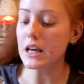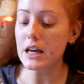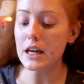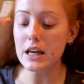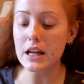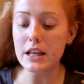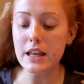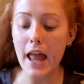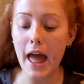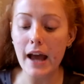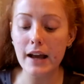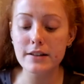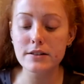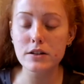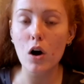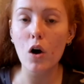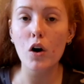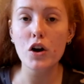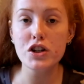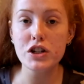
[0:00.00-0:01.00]
The
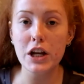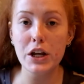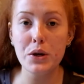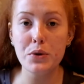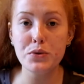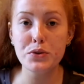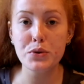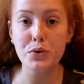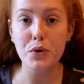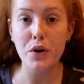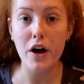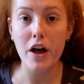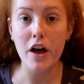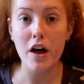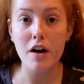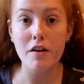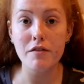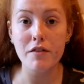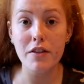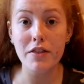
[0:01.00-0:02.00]
next eyeshadow sort
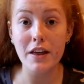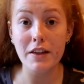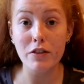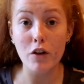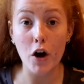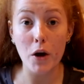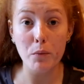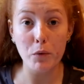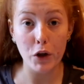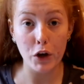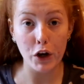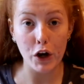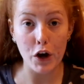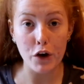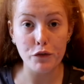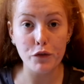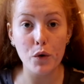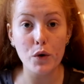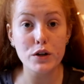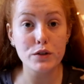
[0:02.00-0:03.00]
of thing that I'm going
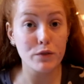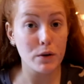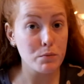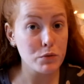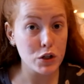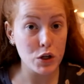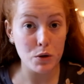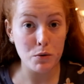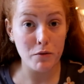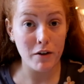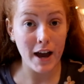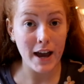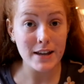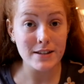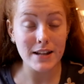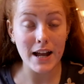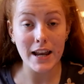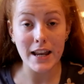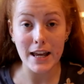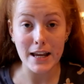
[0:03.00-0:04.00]
to go for is from Too
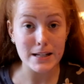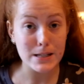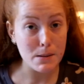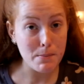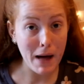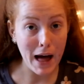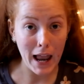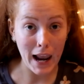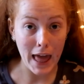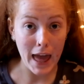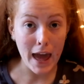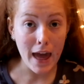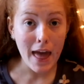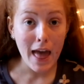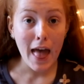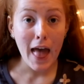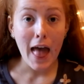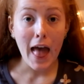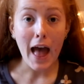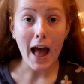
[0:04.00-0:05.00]
Faced, and it is a
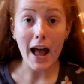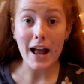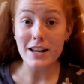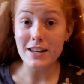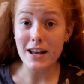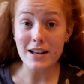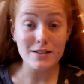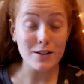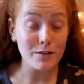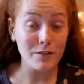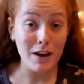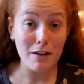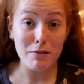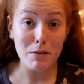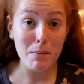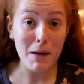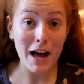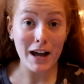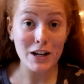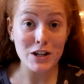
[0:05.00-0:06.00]
palette. And yes, I've
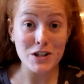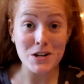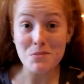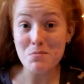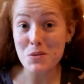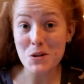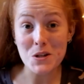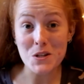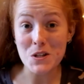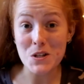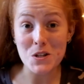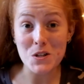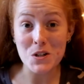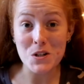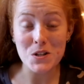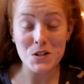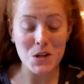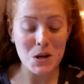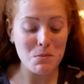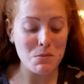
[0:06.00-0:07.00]
kept the packaging because
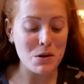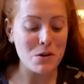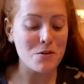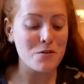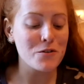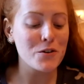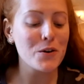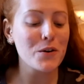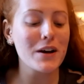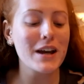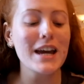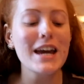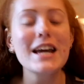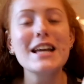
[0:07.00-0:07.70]
it's just so beautiful.